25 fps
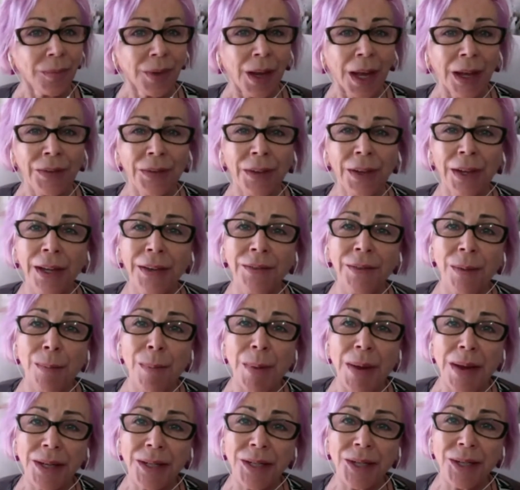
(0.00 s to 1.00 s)
have you ever
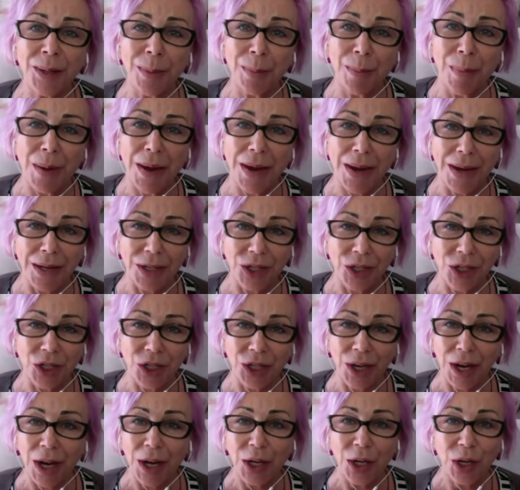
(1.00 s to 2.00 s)
been to the
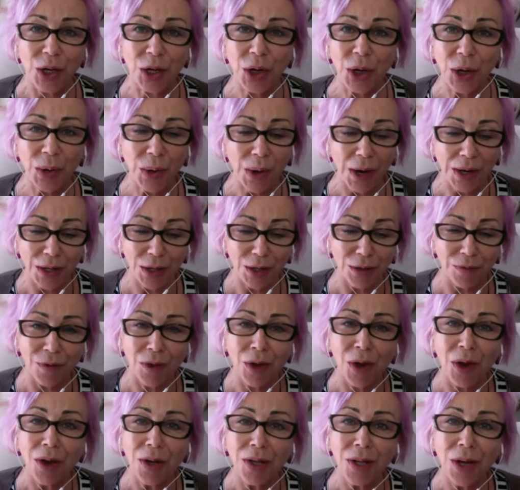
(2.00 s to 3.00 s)
beach, and
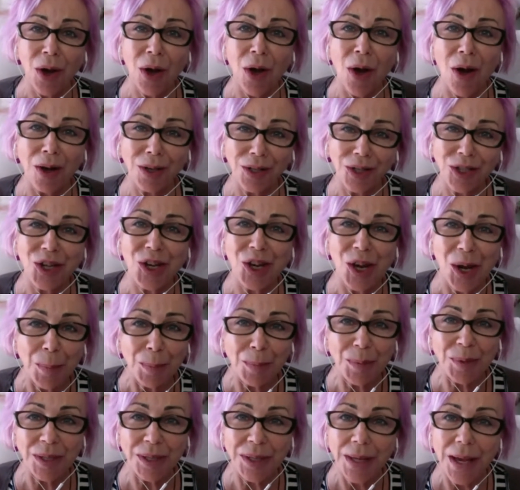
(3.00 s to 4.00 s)
you've got your hot
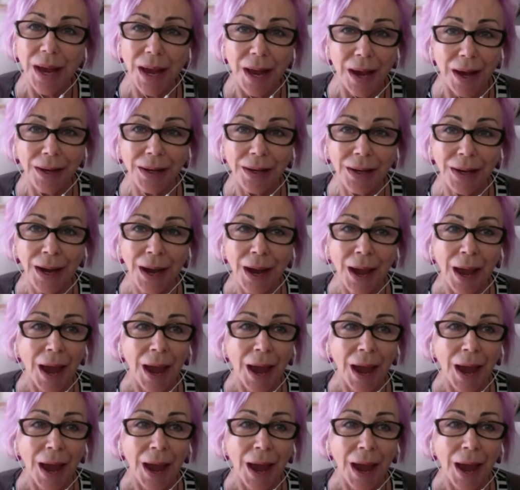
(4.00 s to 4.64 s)
chips there,